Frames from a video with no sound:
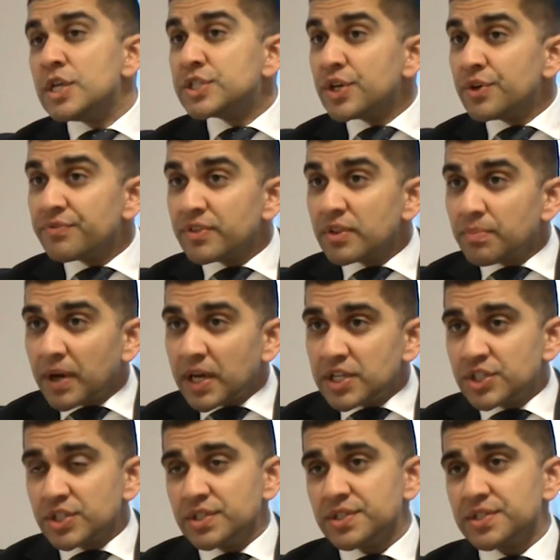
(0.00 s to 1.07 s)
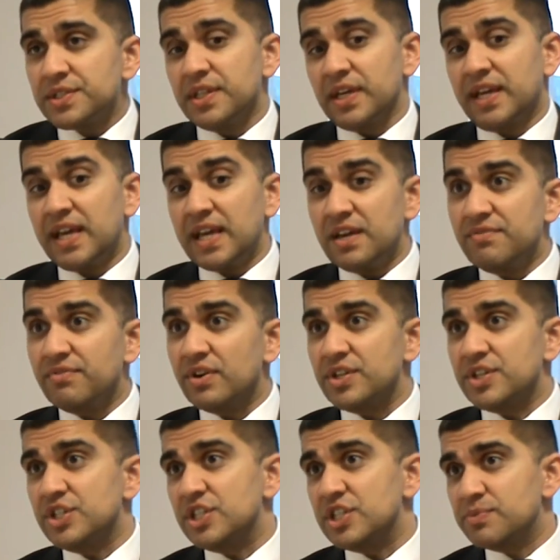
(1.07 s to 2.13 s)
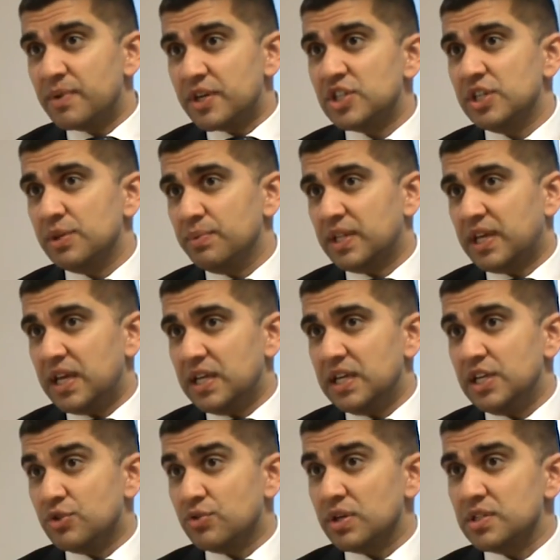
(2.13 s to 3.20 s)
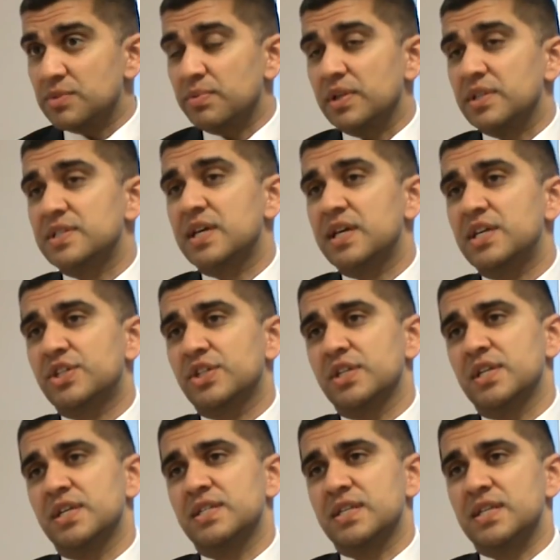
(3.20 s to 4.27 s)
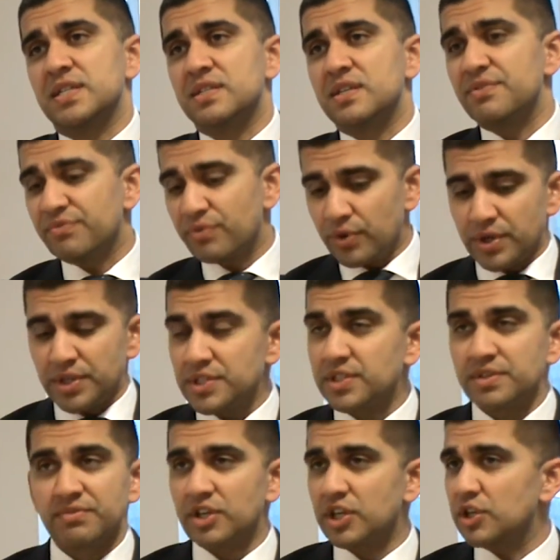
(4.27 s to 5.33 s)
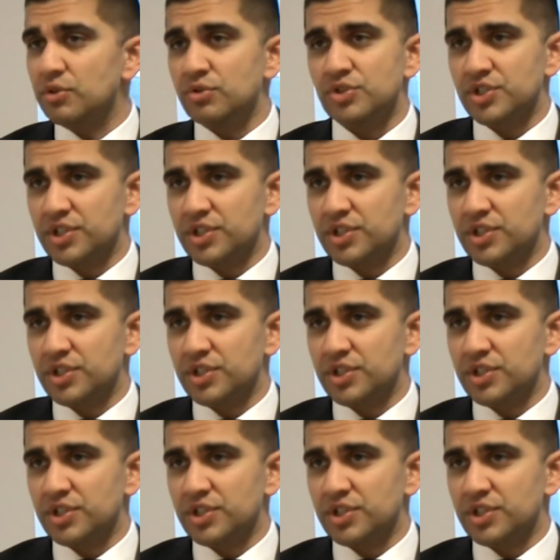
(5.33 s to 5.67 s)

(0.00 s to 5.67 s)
So for the patients, the key advantage, especially with kidney transplantation, is the avoidance of a huge